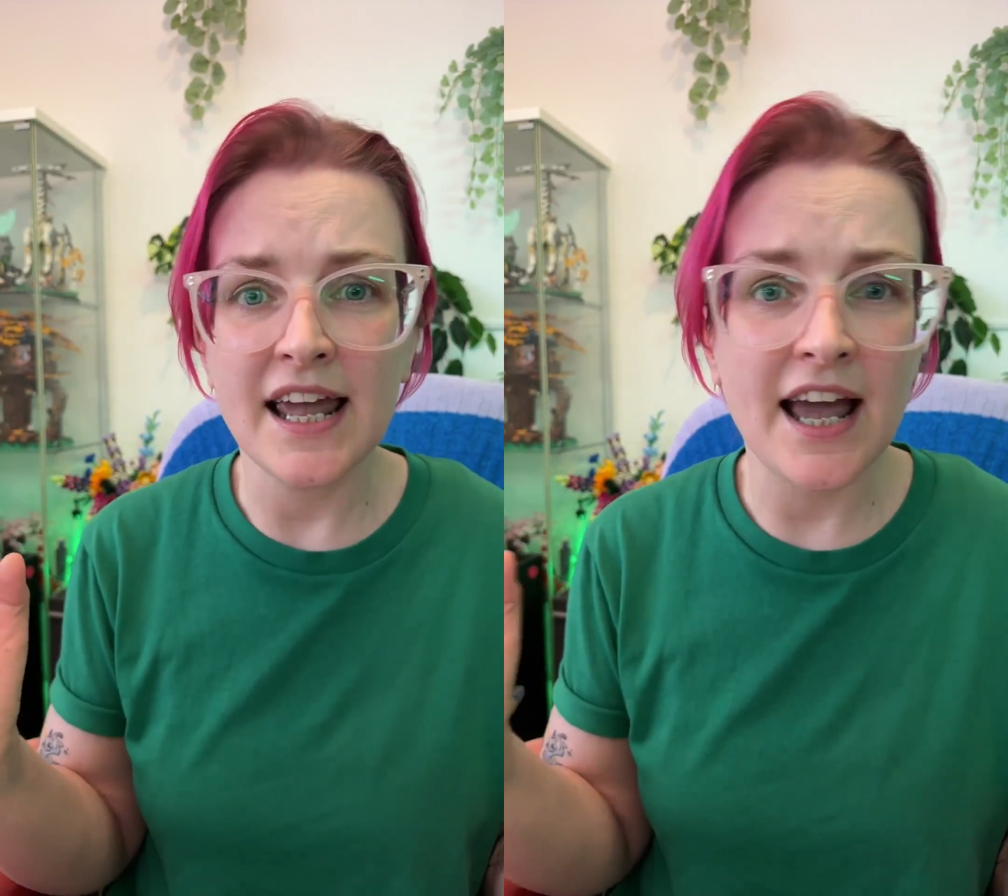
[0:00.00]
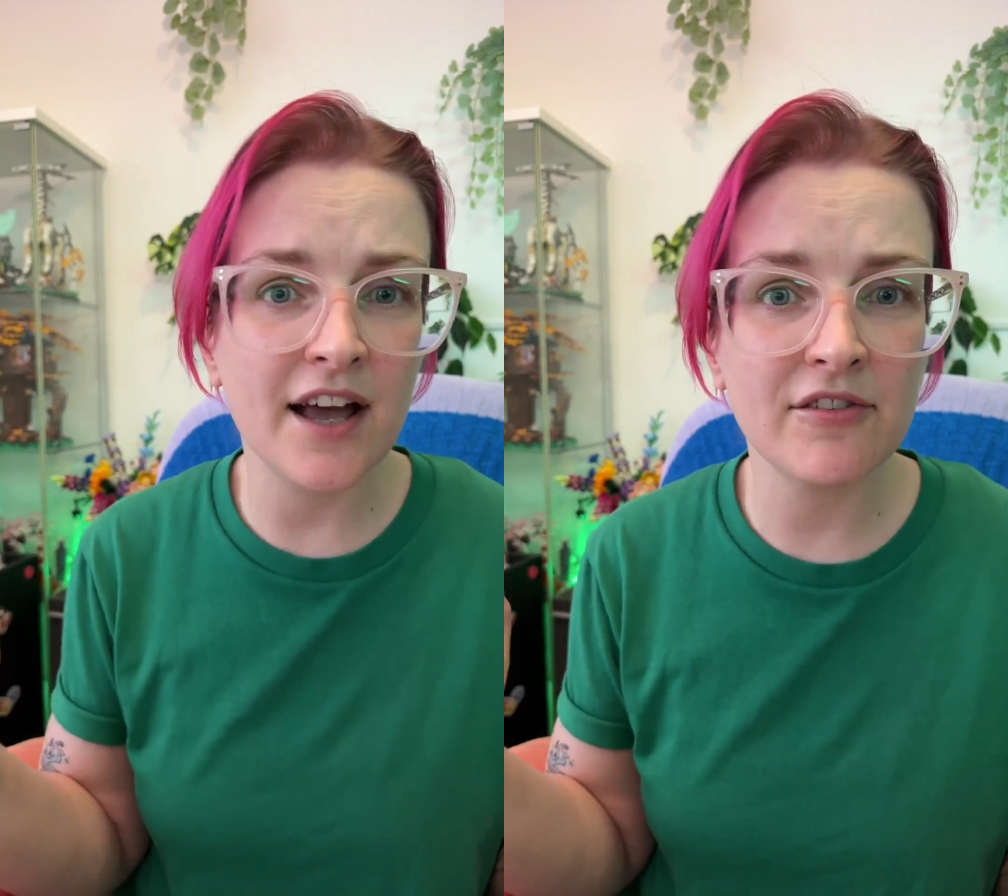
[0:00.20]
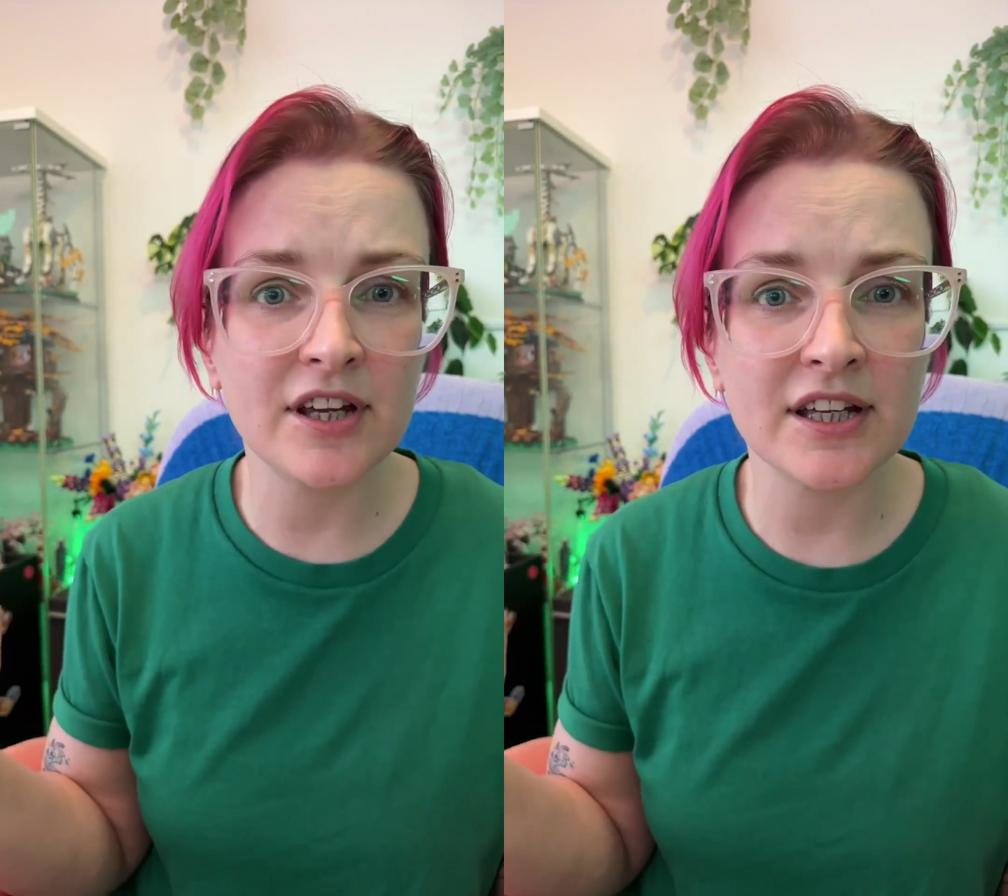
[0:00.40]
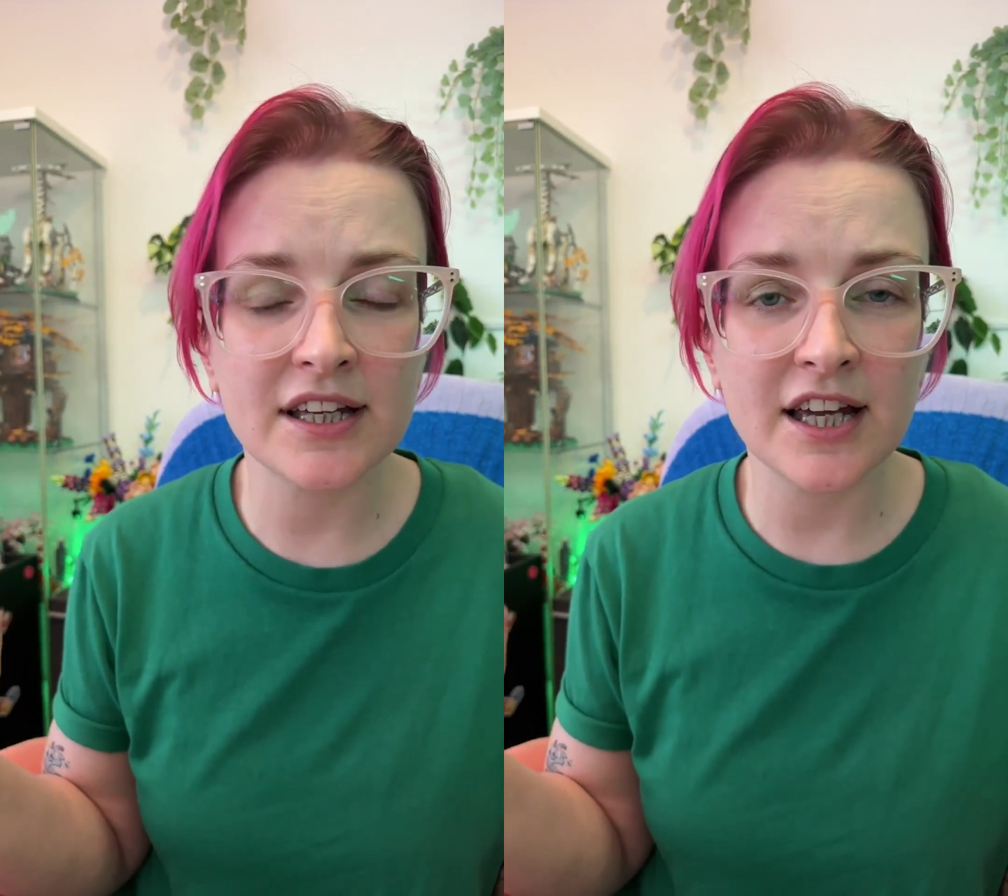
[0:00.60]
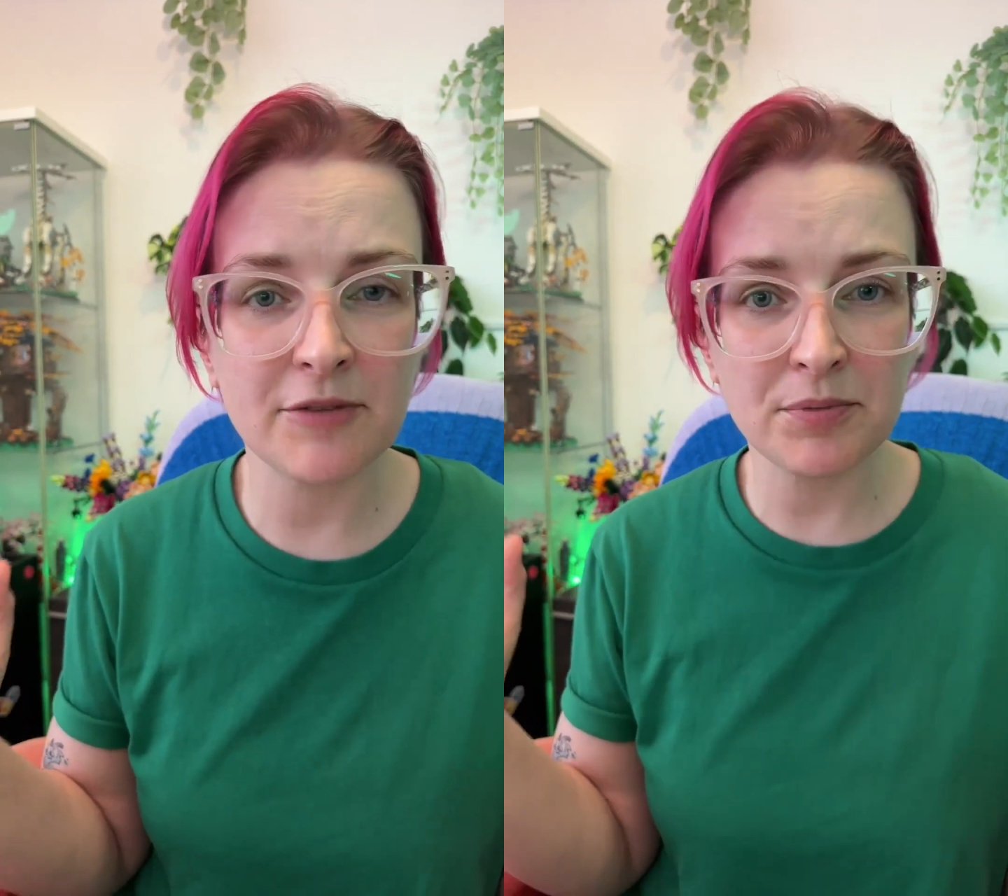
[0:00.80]
having
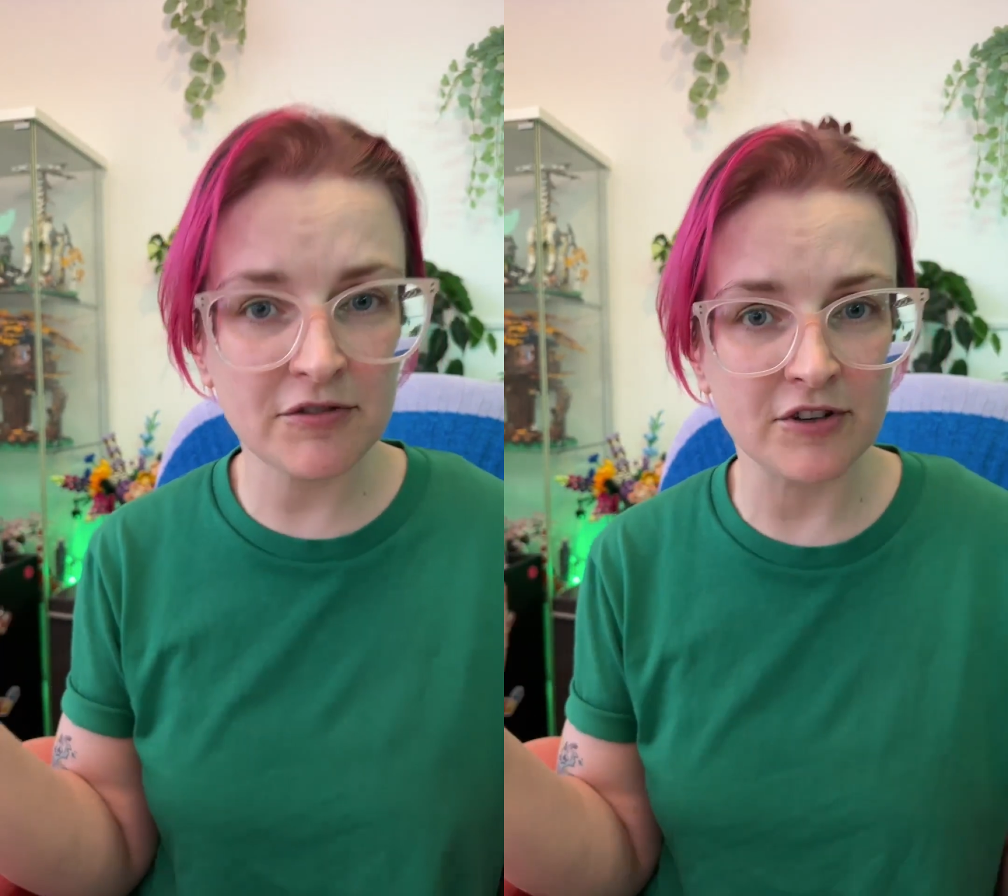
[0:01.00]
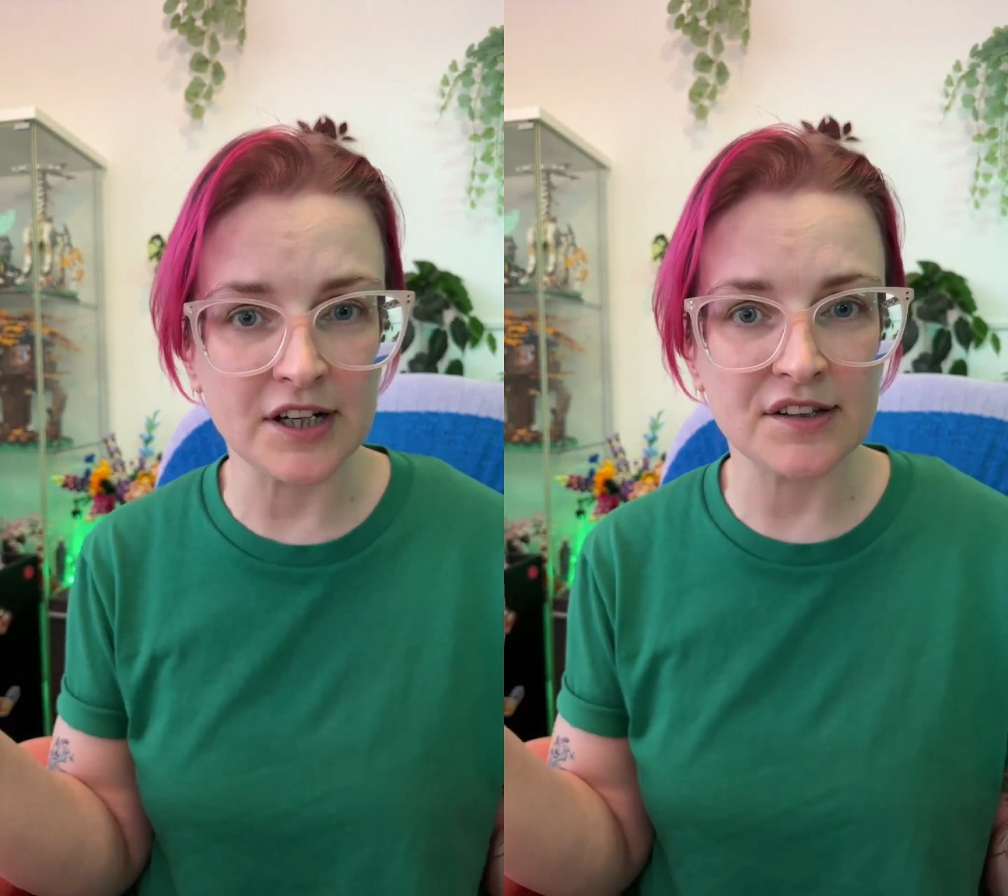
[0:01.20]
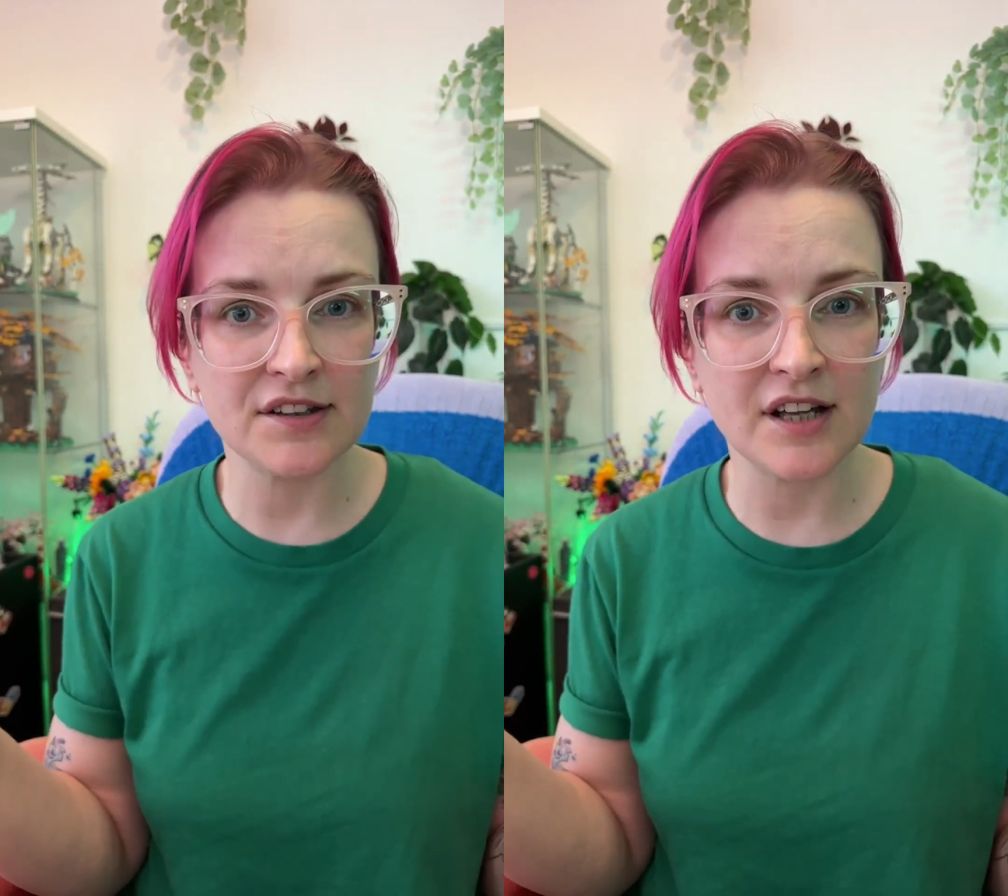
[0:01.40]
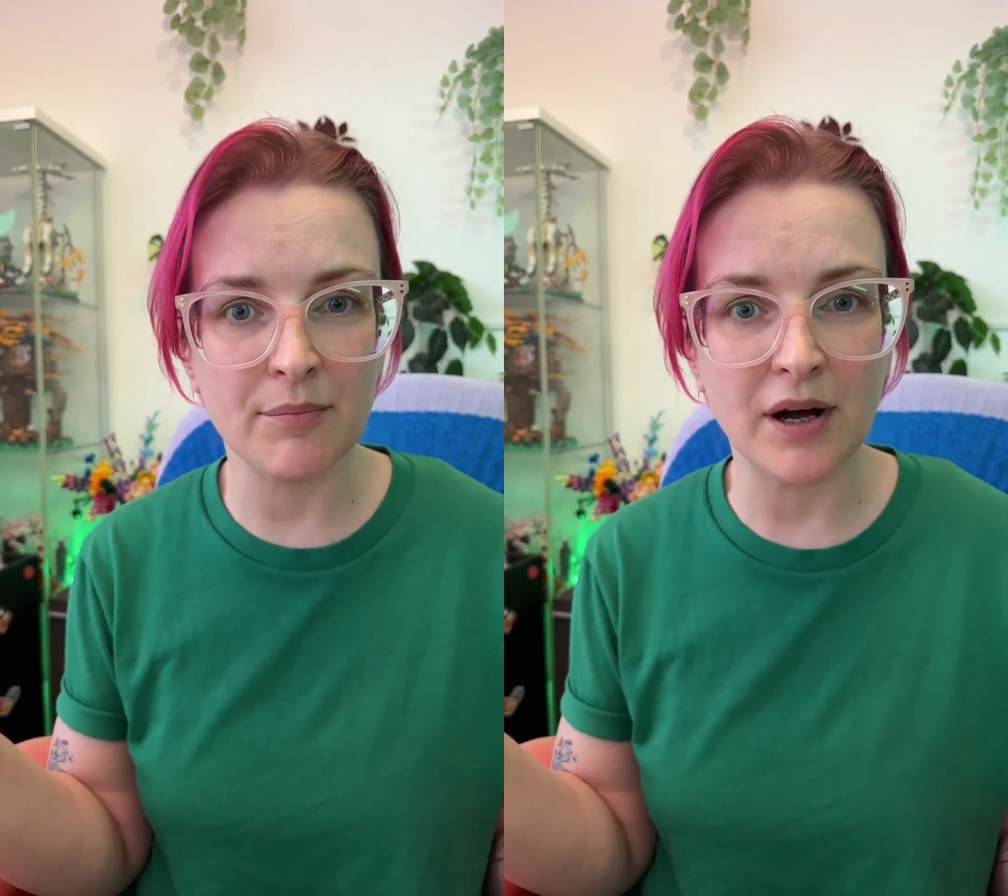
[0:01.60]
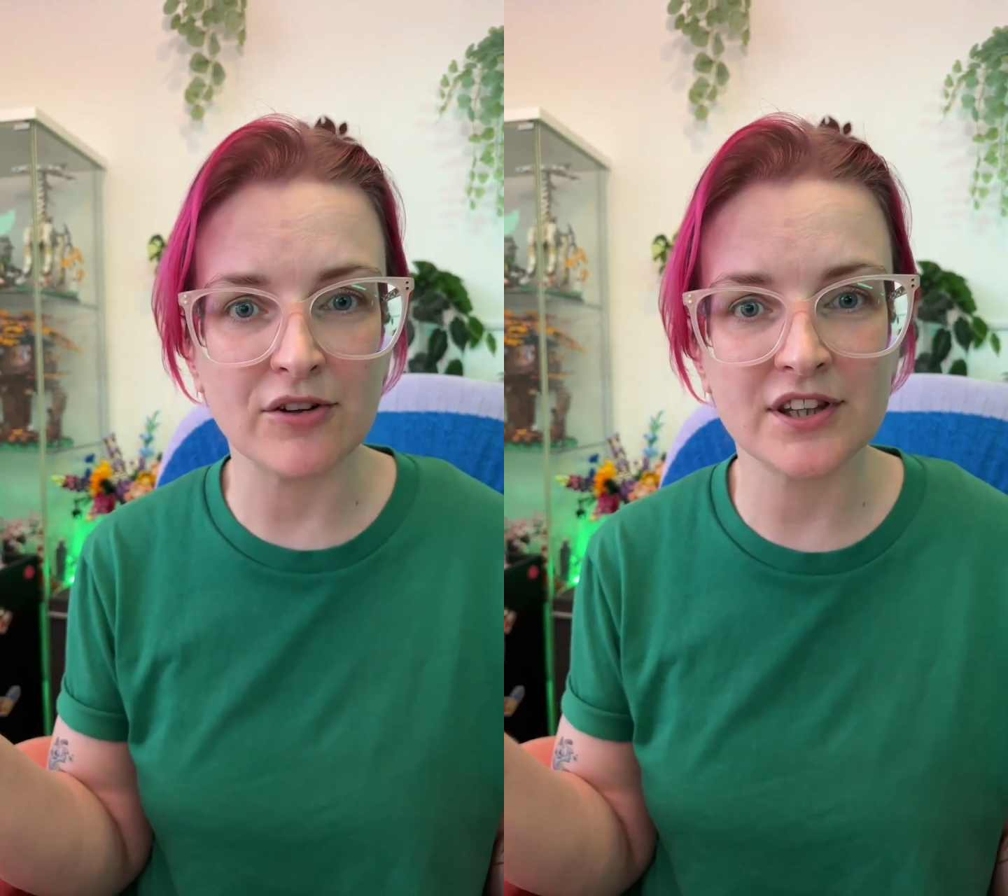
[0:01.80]
epiphanies
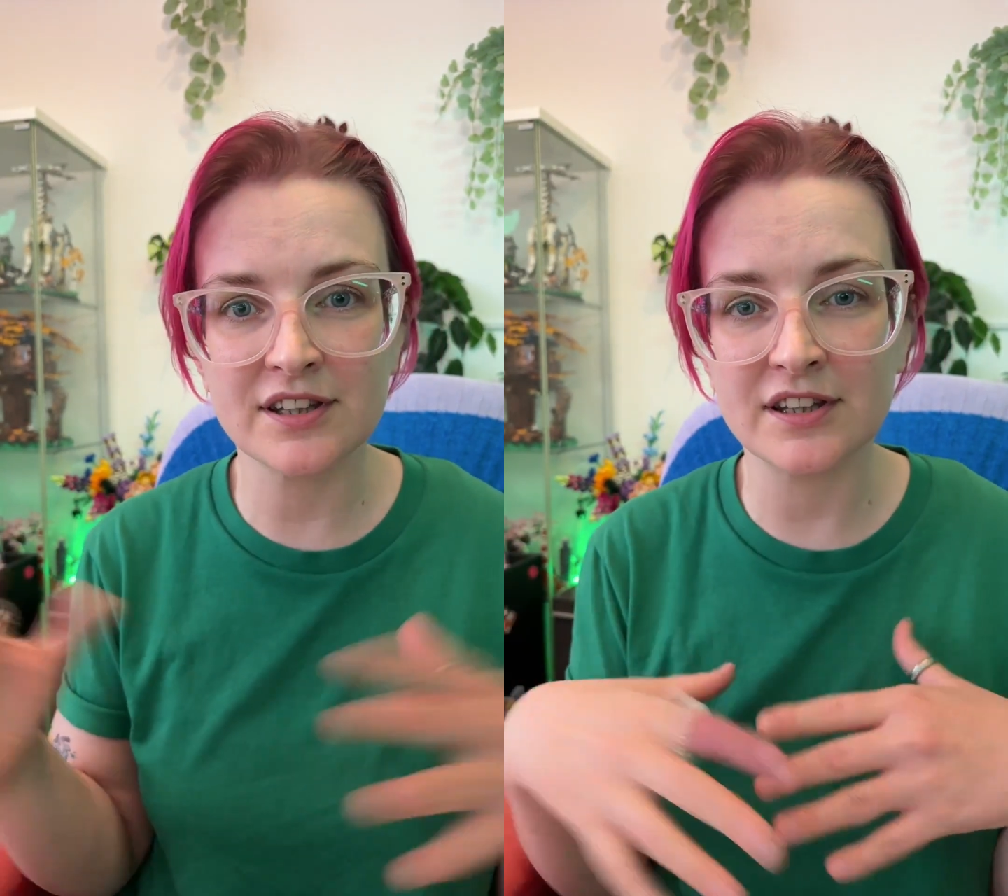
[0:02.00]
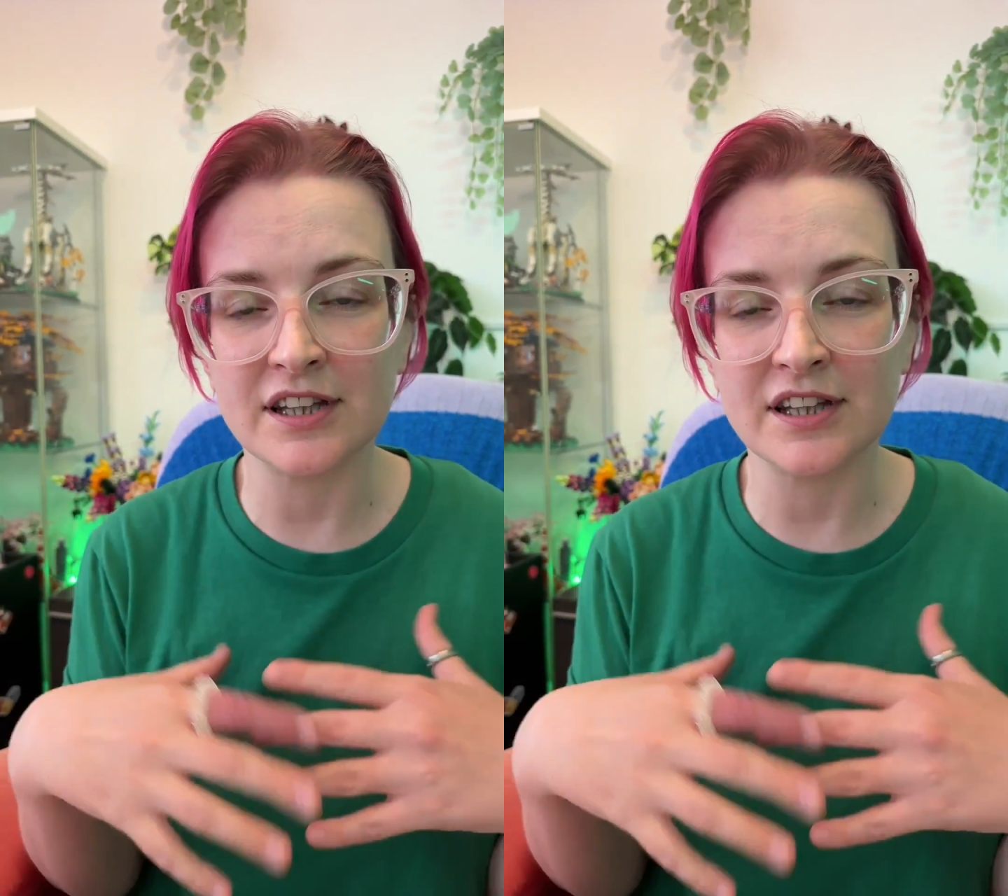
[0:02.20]
about